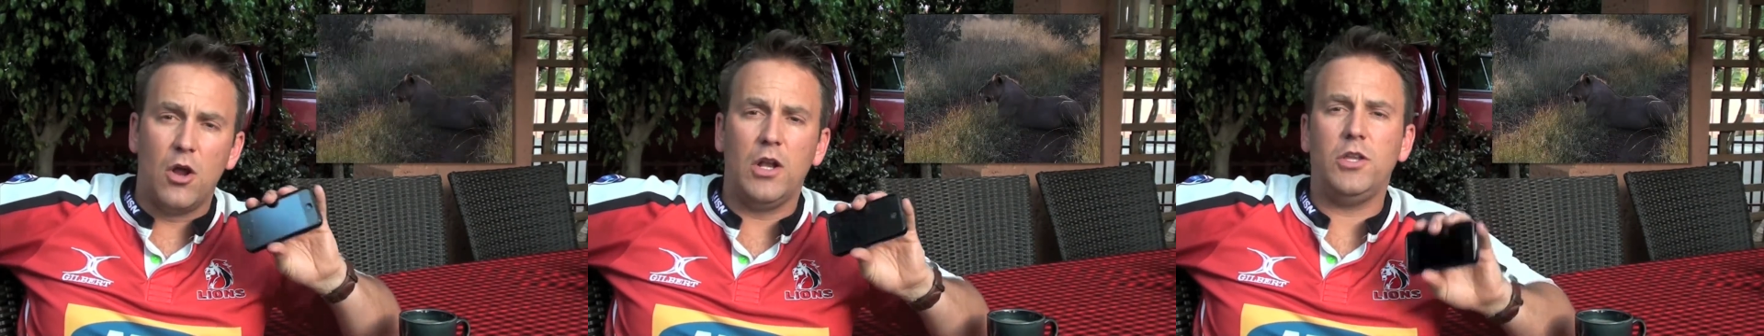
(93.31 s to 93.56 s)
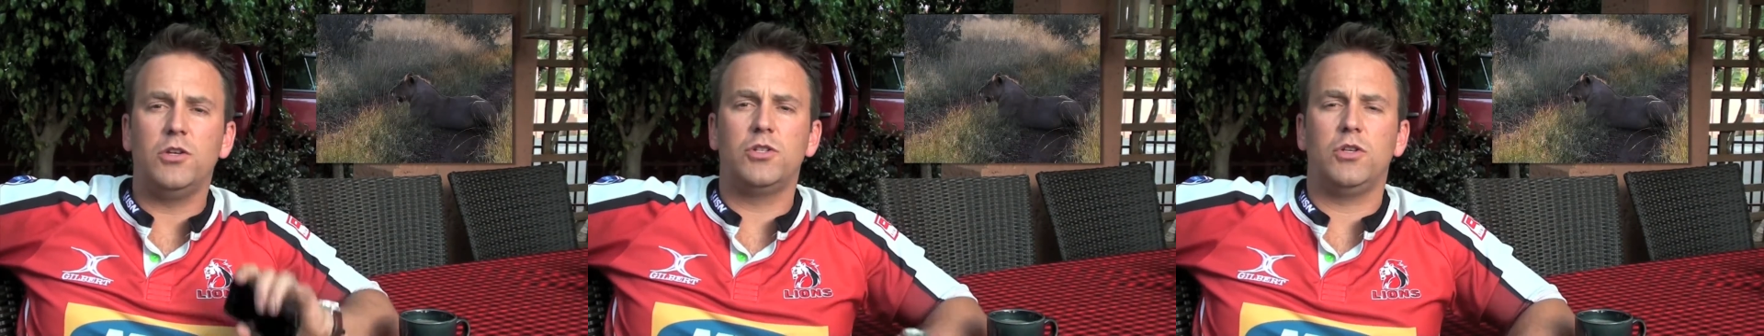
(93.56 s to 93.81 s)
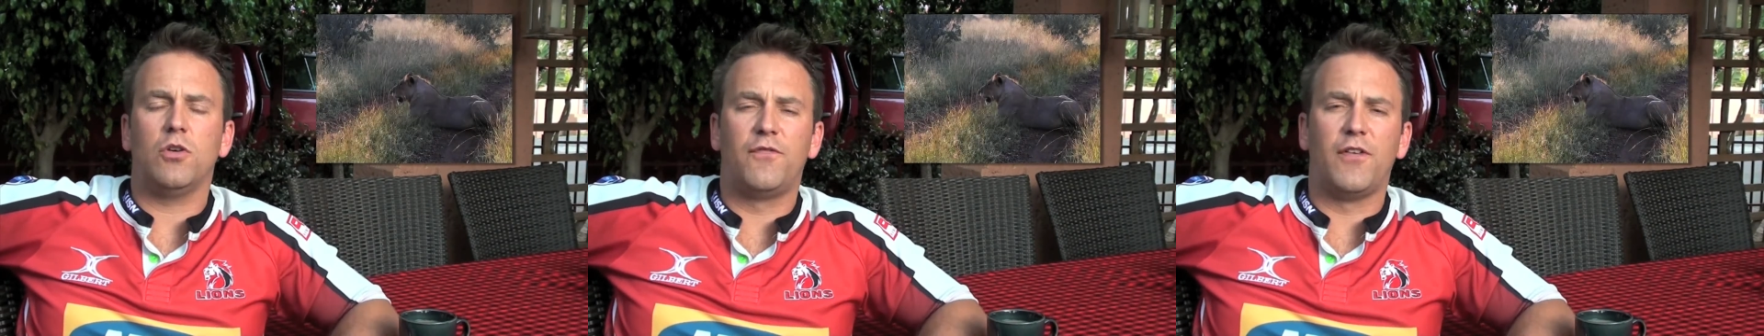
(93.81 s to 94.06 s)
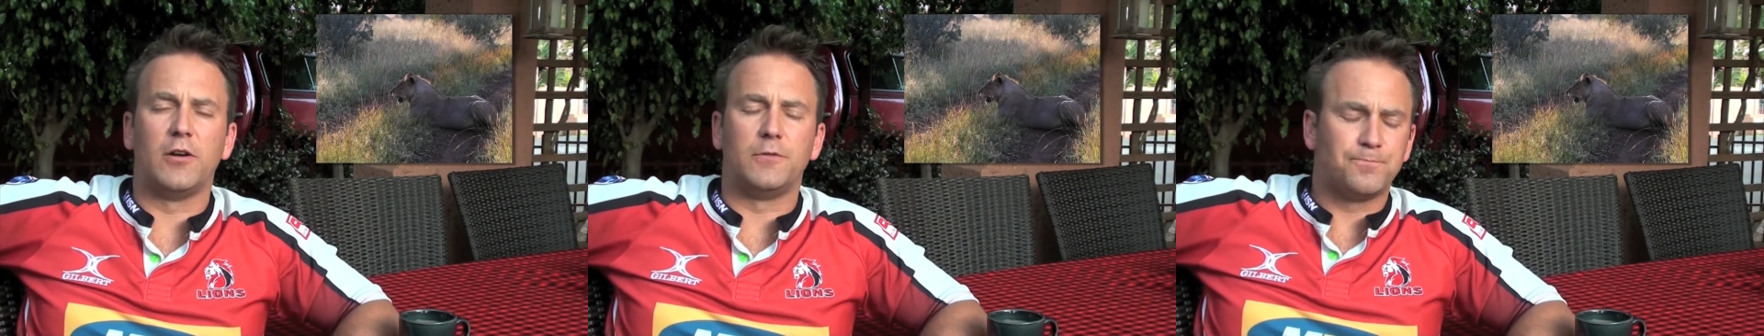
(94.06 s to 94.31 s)
only using your
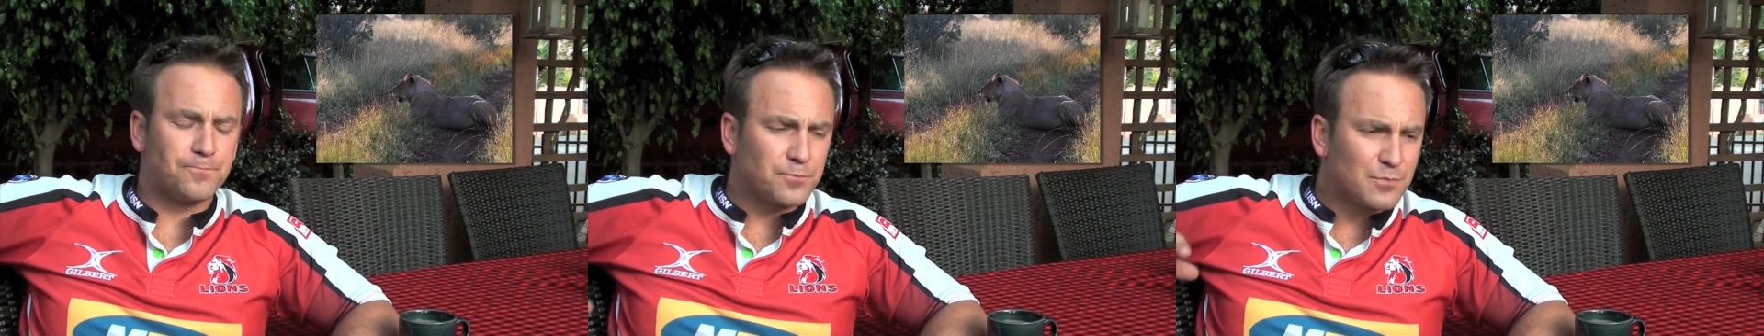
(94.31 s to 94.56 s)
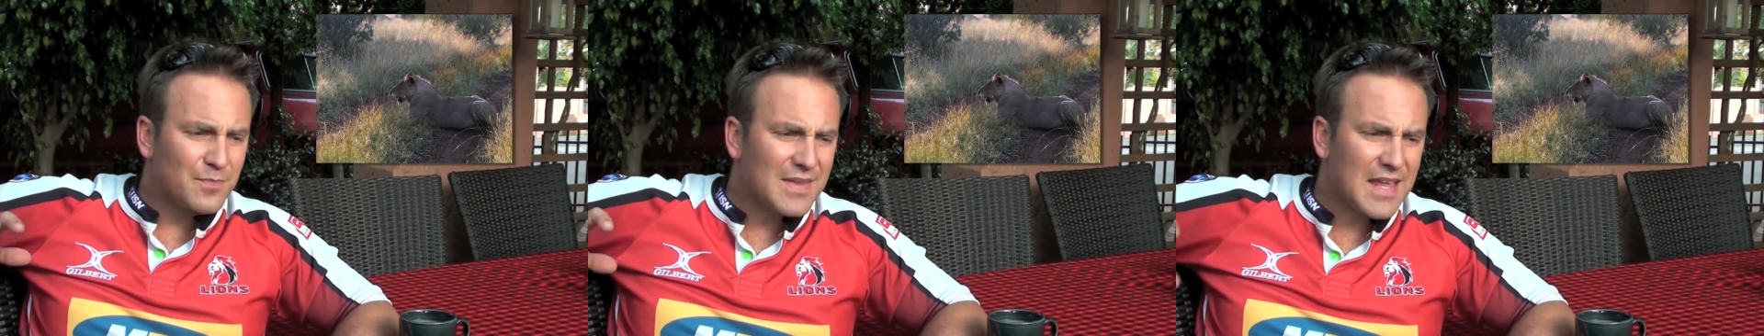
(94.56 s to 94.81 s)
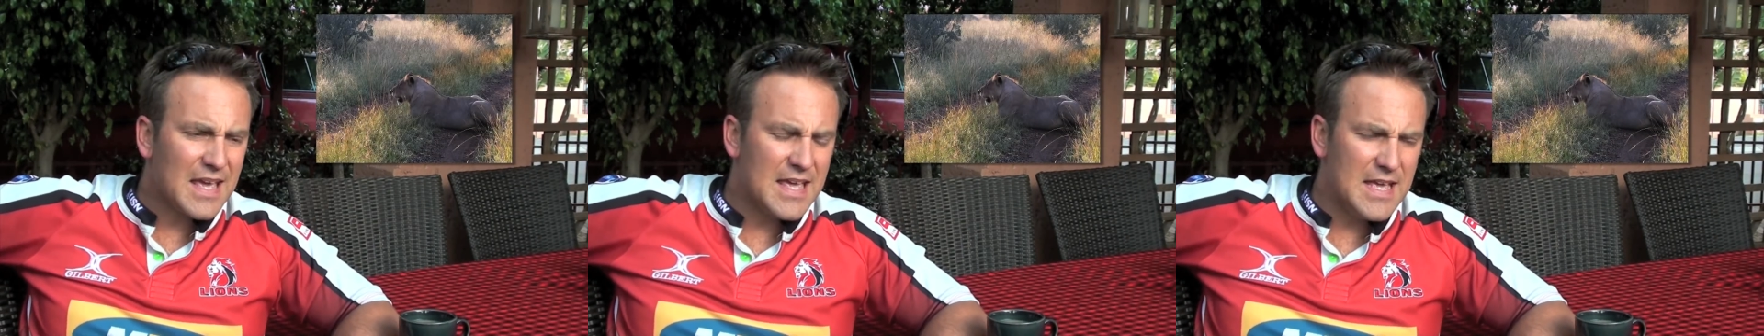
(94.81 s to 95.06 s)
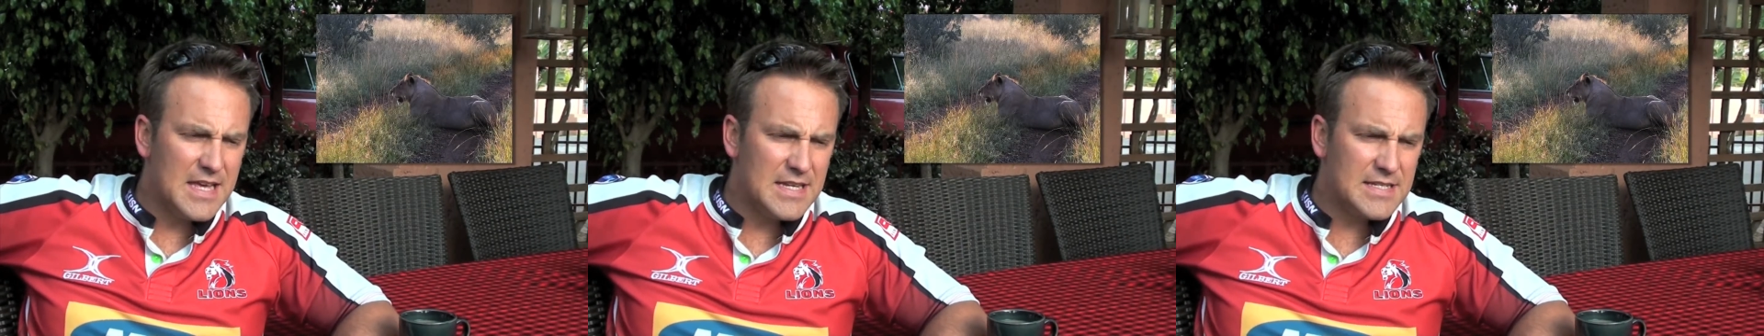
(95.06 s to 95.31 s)
phone
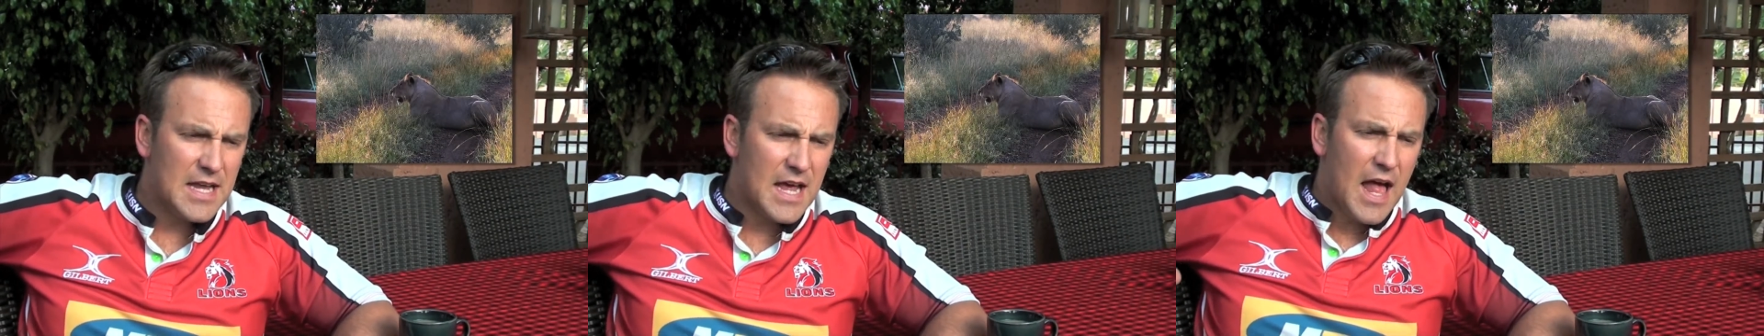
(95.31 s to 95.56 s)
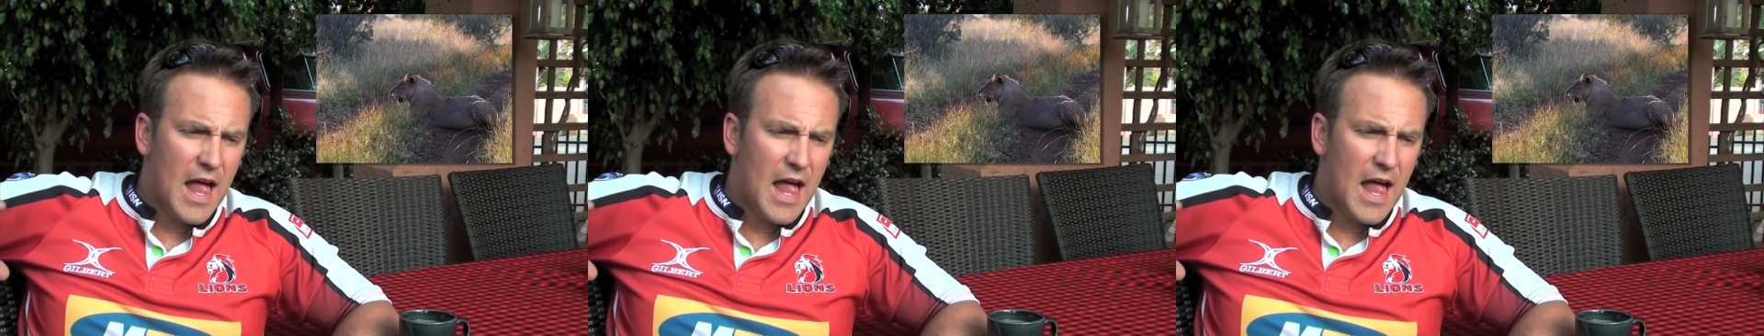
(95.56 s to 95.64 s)
is